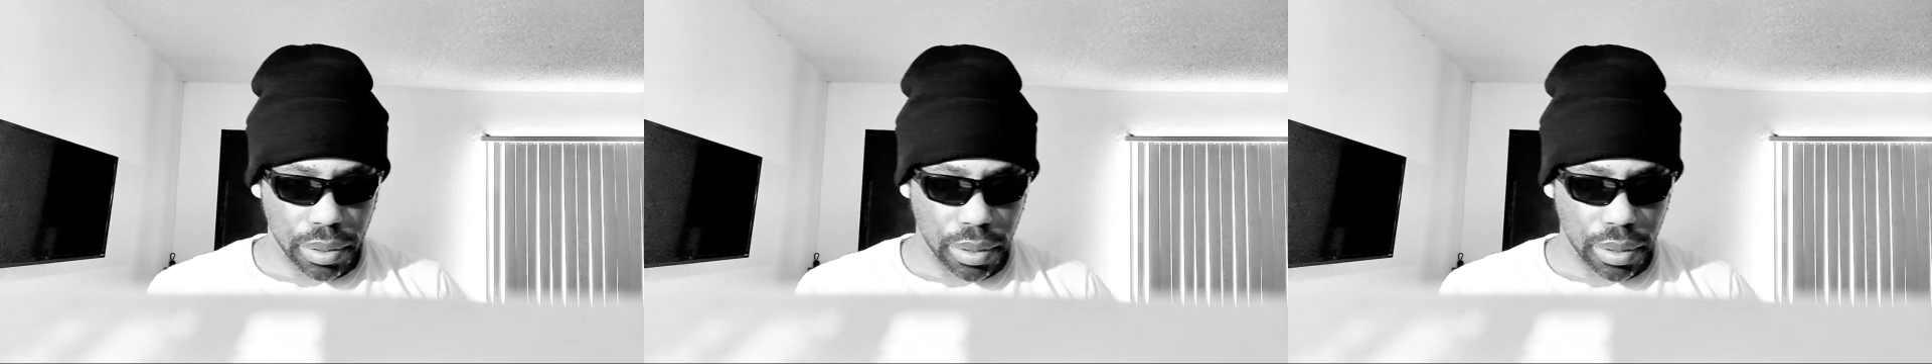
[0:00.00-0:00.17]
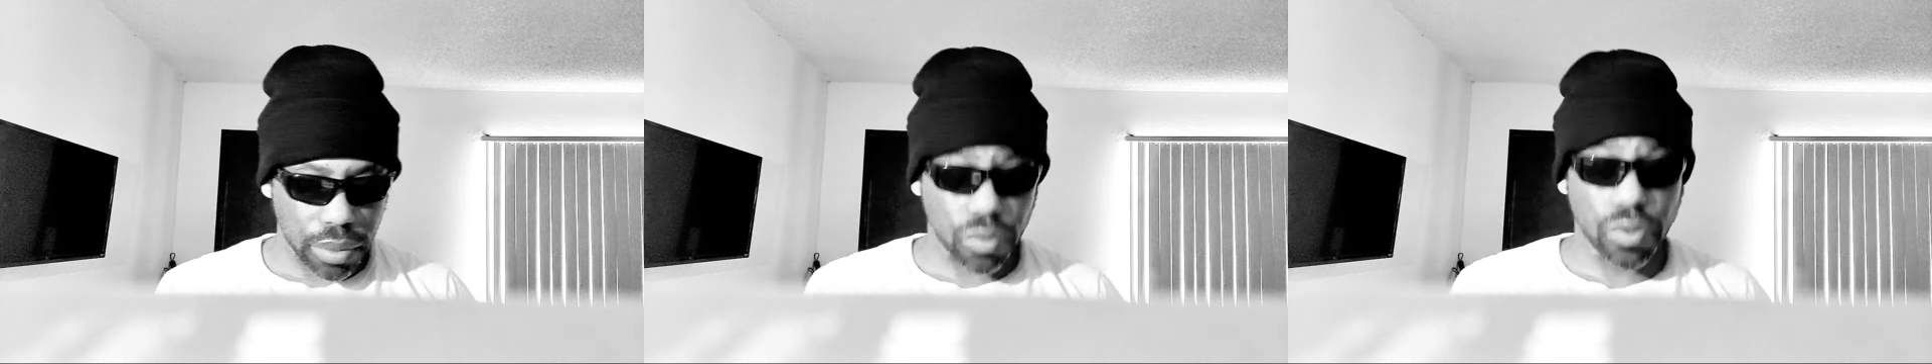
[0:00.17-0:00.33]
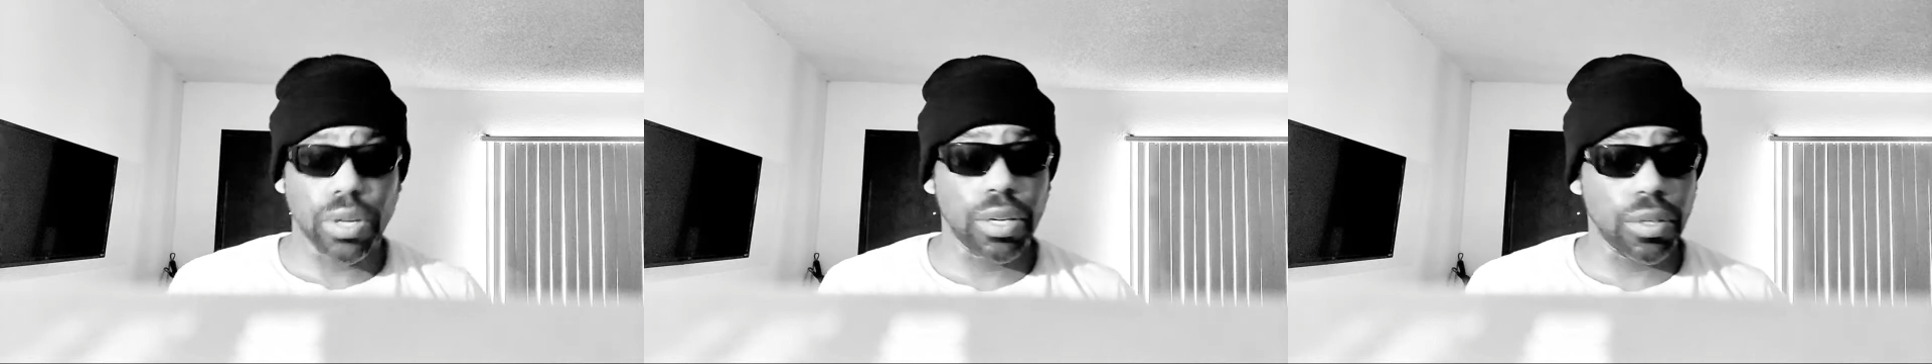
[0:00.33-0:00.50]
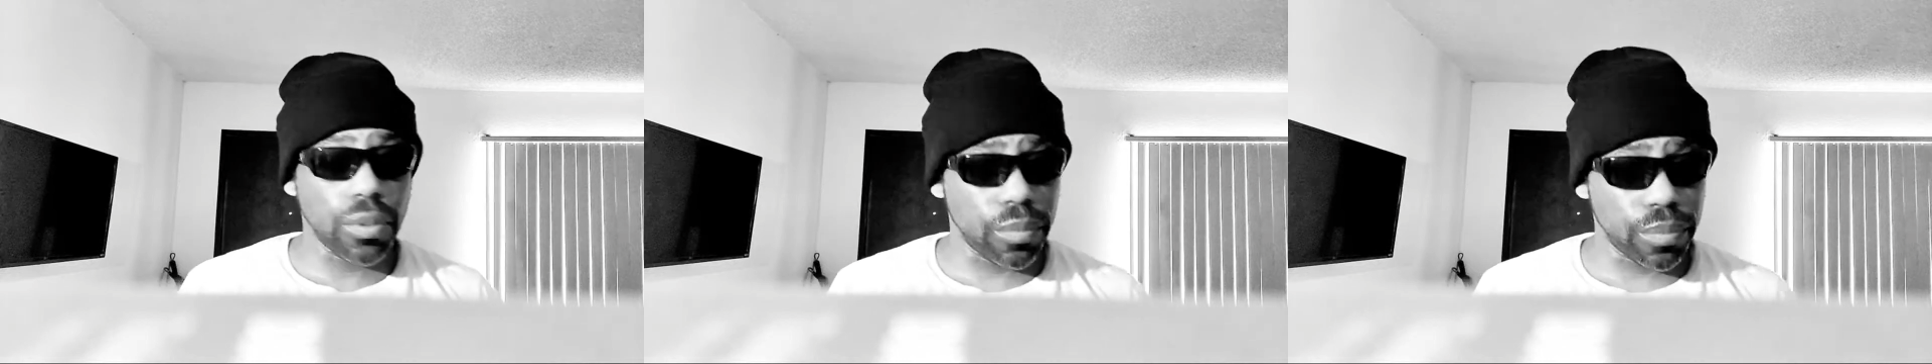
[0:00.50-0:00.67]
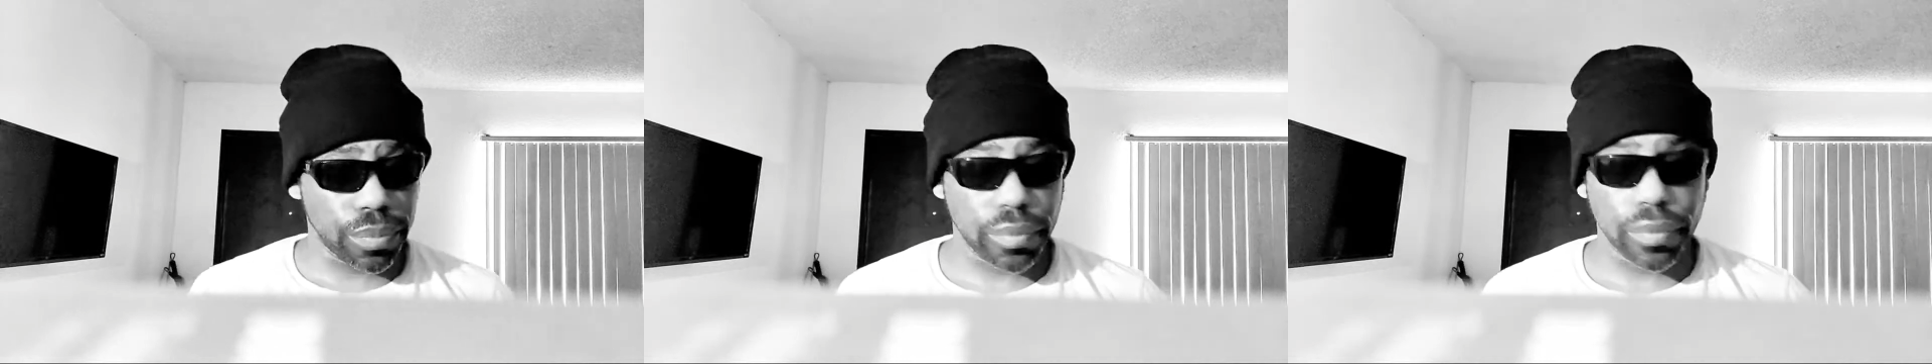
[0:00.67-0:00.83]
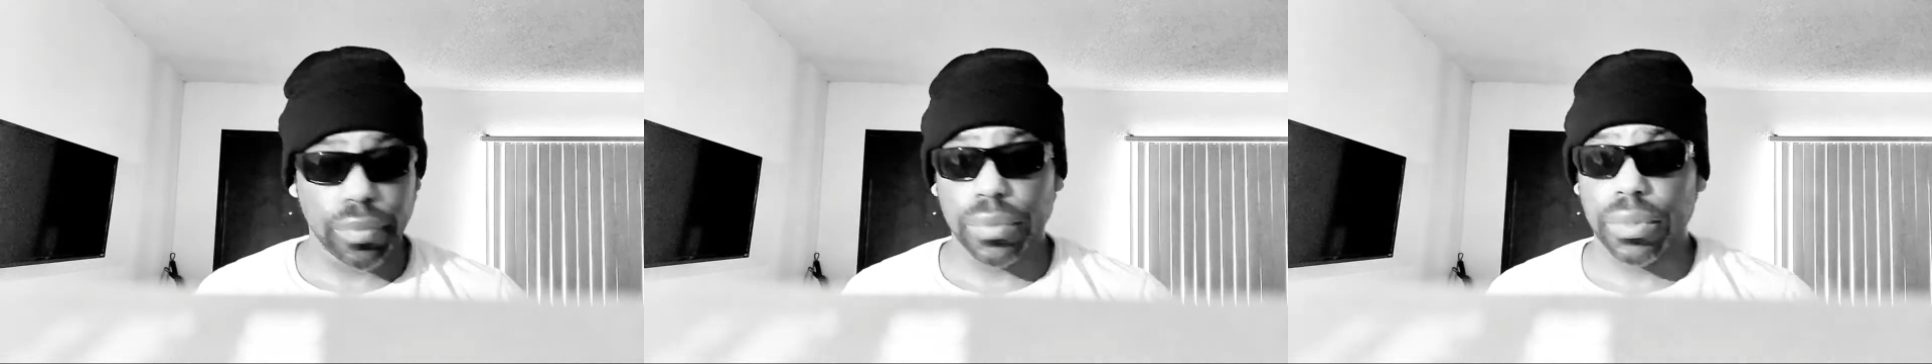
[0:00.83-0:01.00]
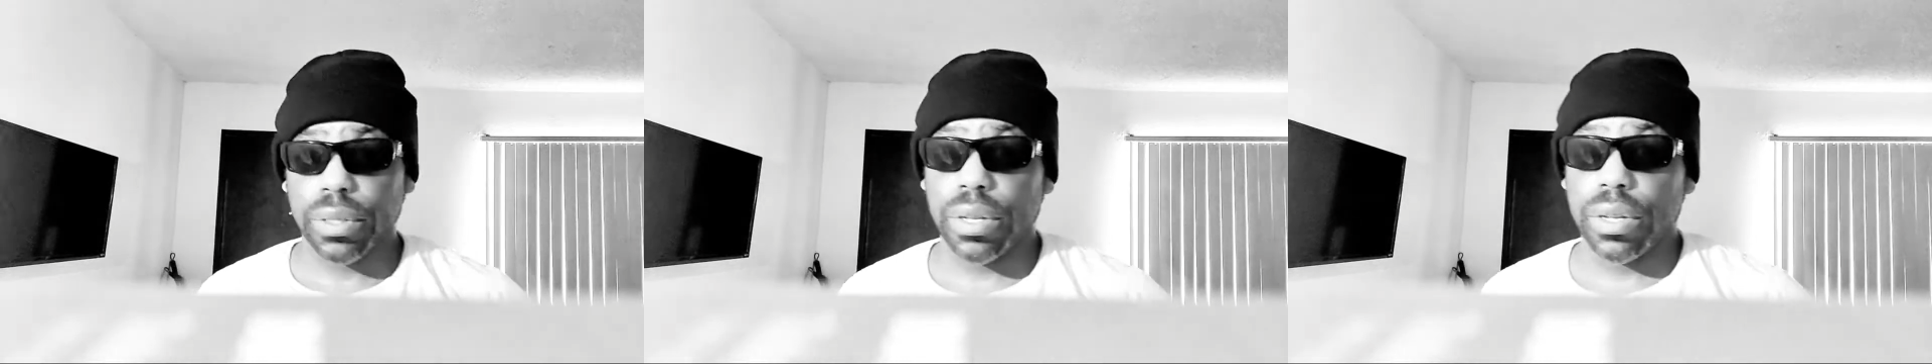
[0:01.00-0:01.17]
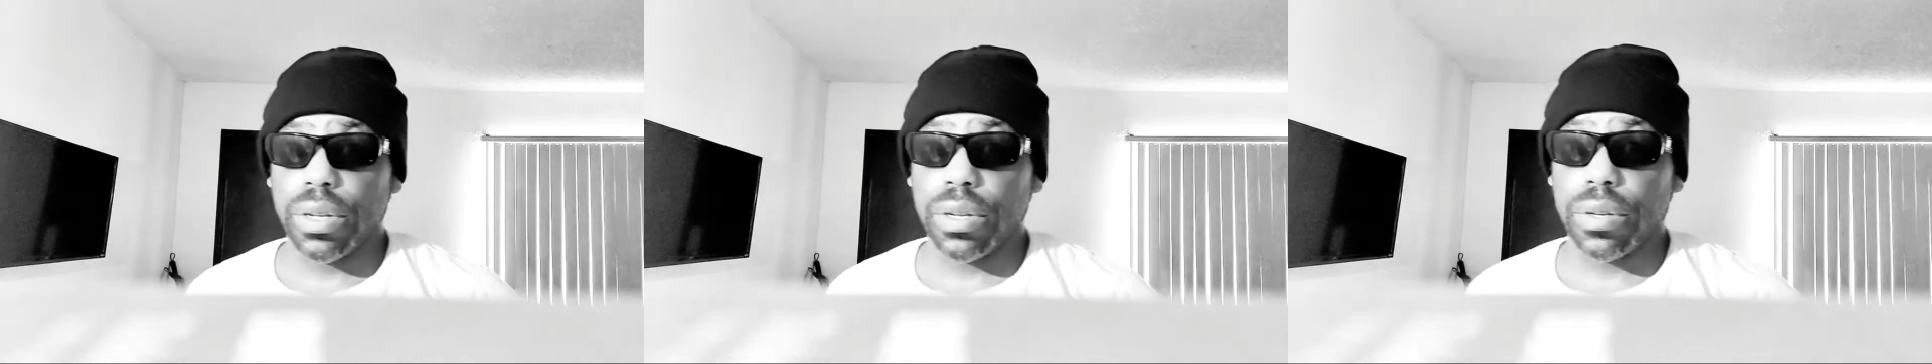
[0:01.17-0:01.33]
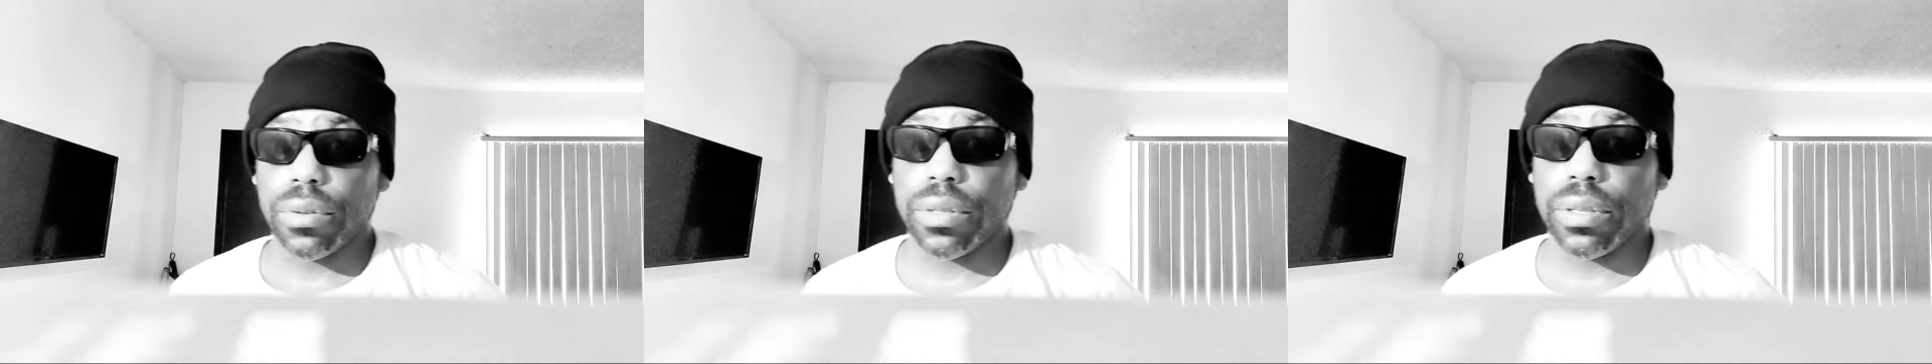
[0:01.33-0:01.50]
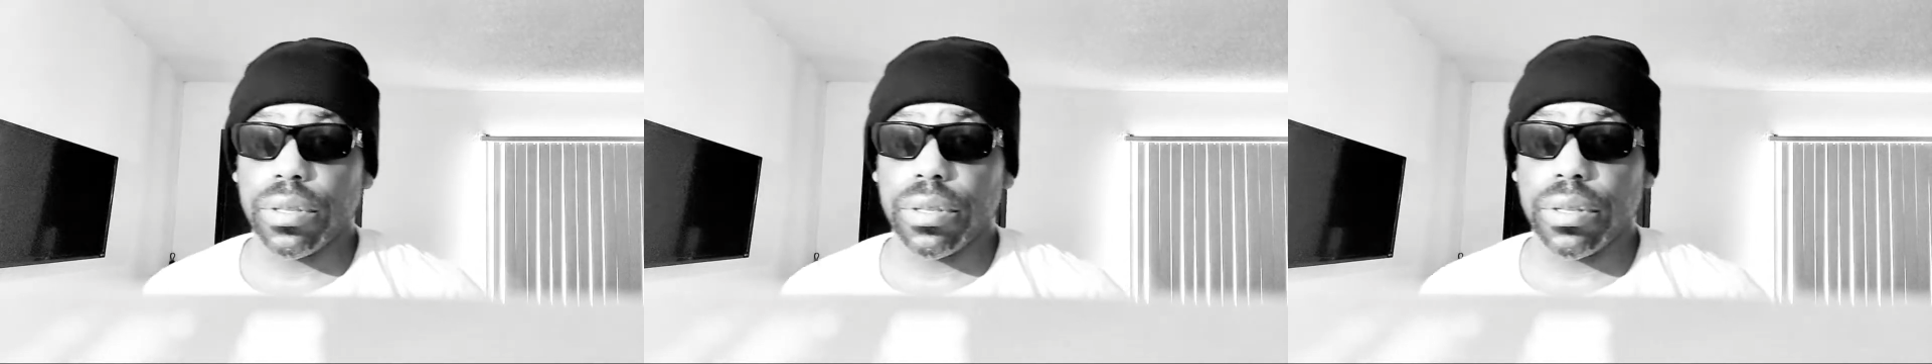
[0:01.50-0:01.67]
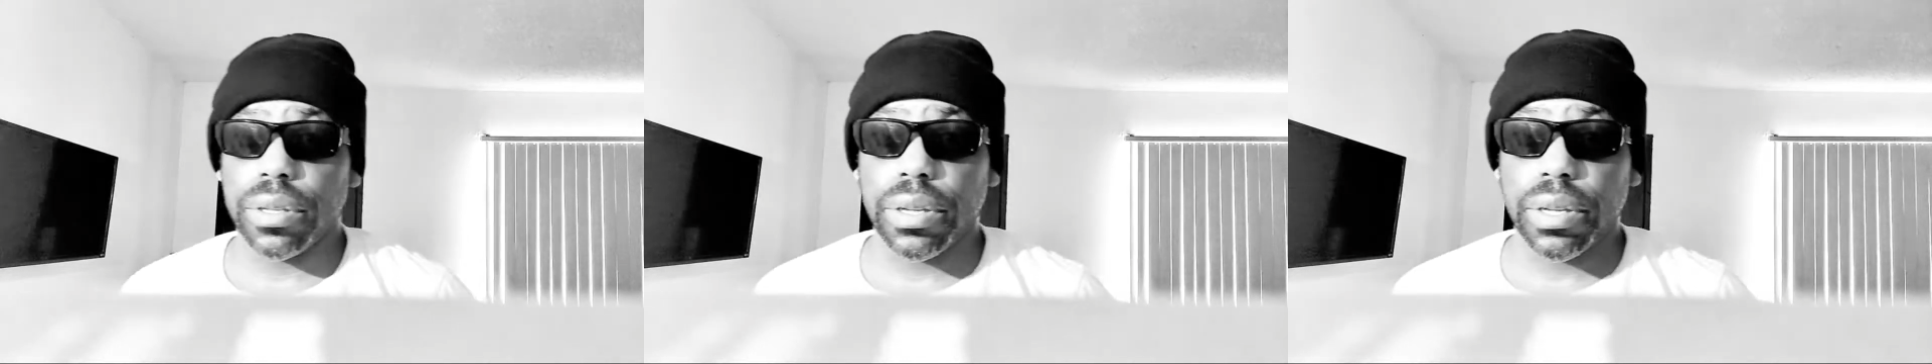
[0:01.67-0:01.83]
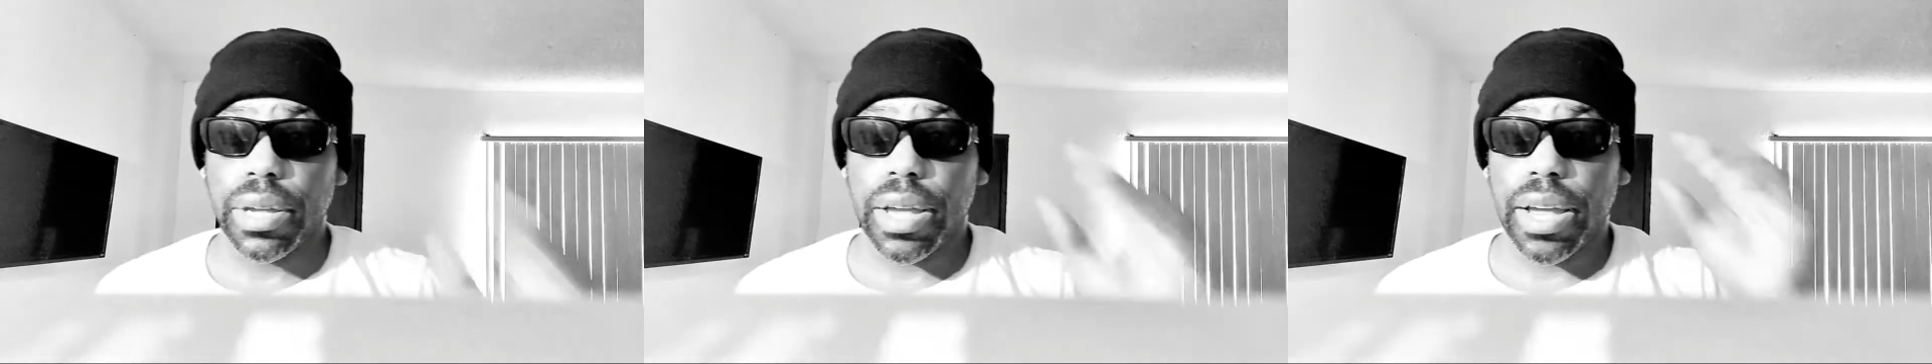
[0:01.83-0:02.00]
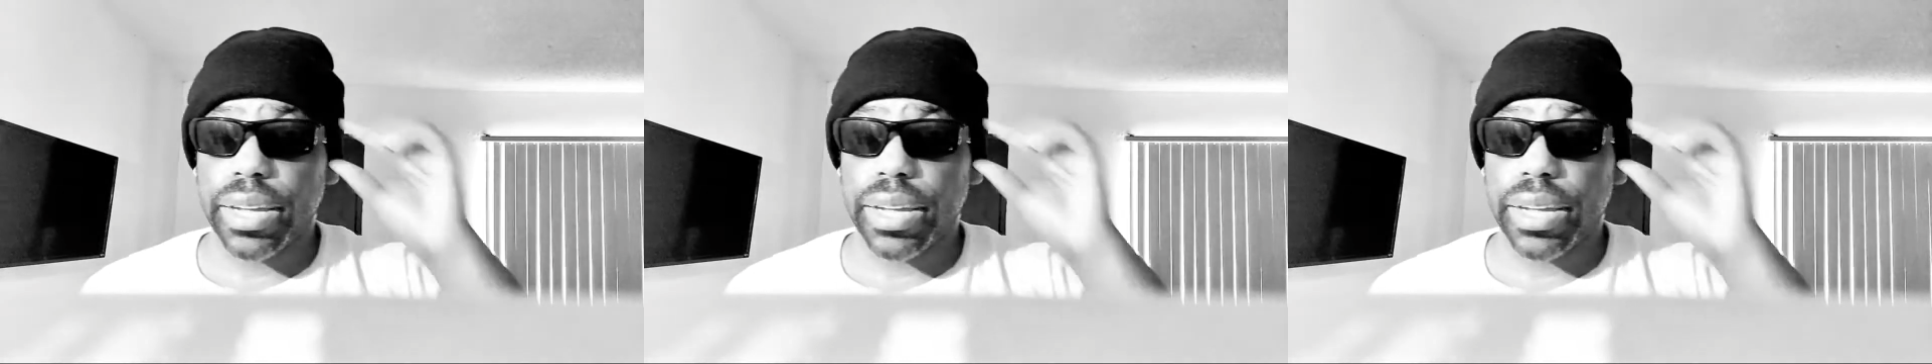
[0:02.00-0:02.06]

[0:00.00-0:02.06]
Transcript: Well, I